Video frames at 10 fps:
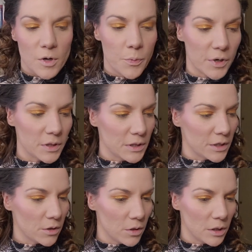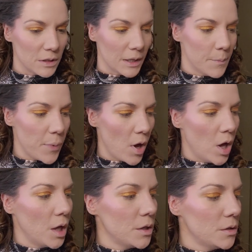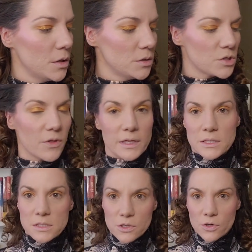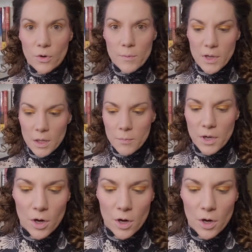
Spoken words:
I'm gonna put a little lip on so that doesn't annoy me.